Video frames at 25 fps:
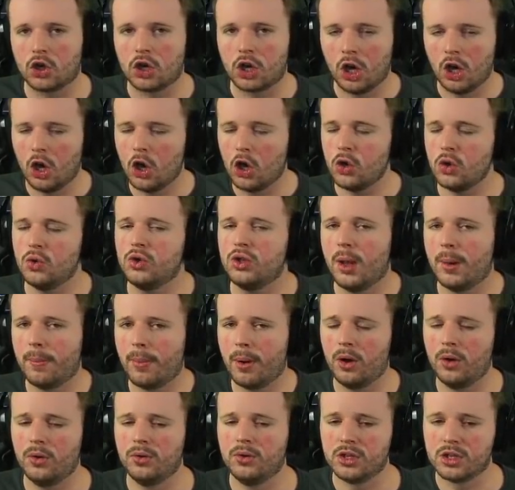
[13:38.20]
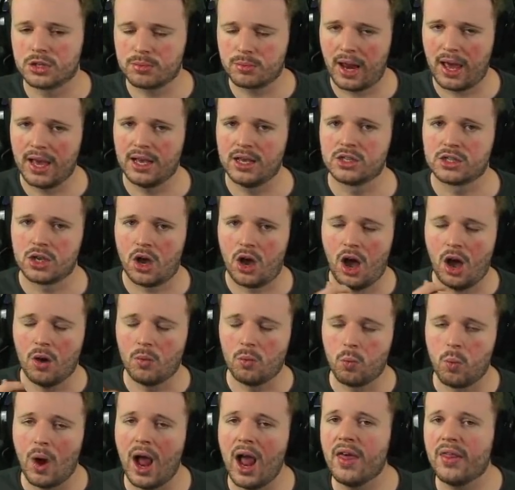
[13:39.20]
at who the opponent's players are and
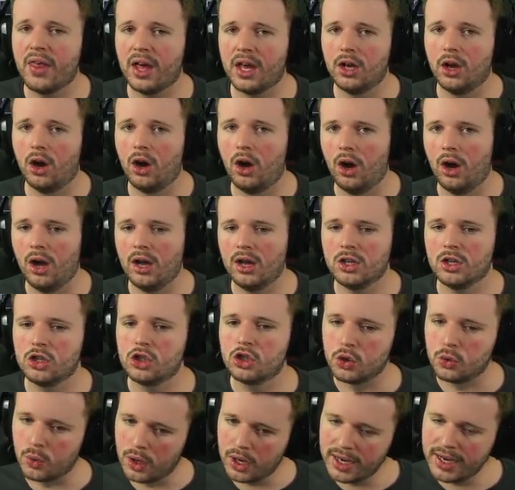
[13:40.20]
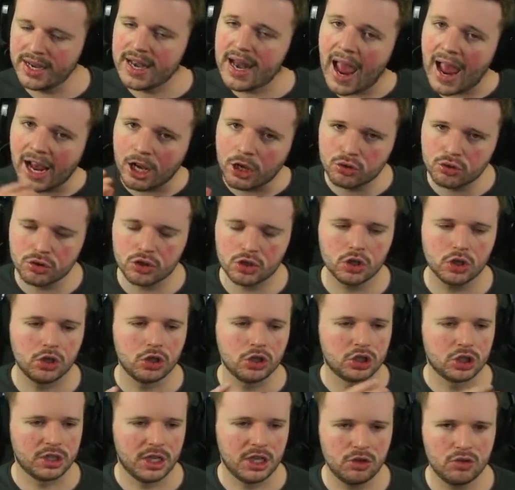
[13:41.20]
where they are. Do an extra touch,
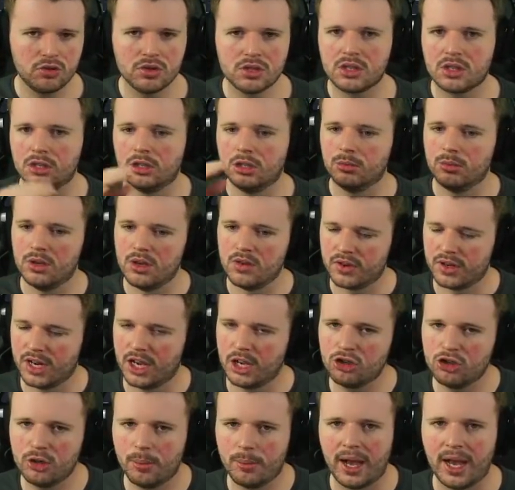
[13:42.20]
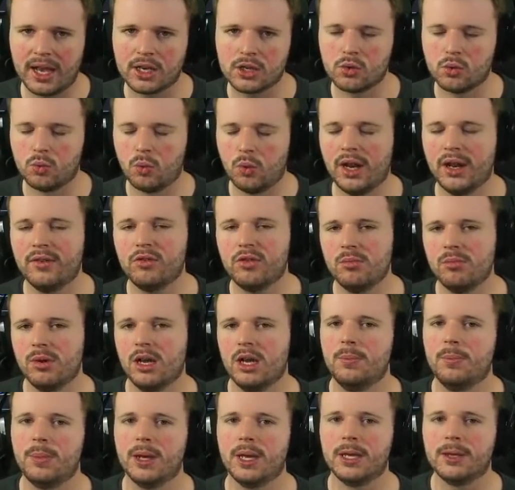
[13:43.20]
an extra skill move, an extra pass, or whatever it may
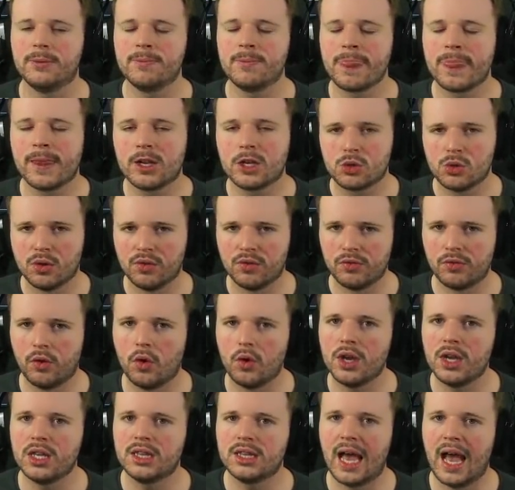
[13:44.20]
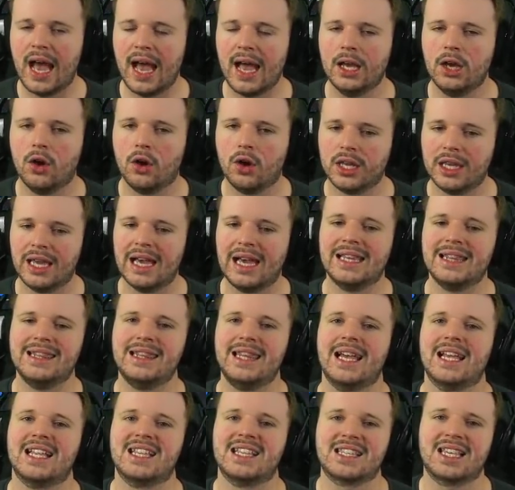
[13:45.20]
be to avoid the AI, and
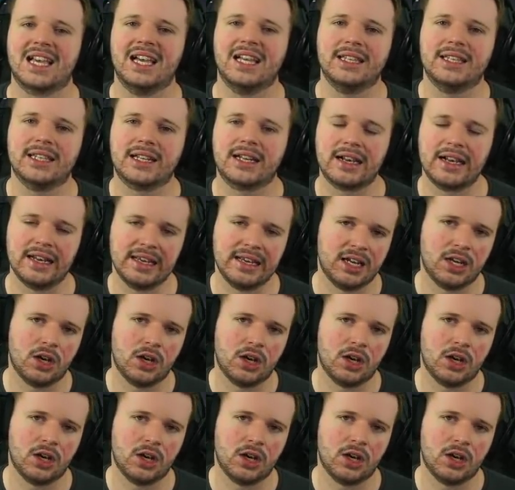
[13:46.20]
then take the clear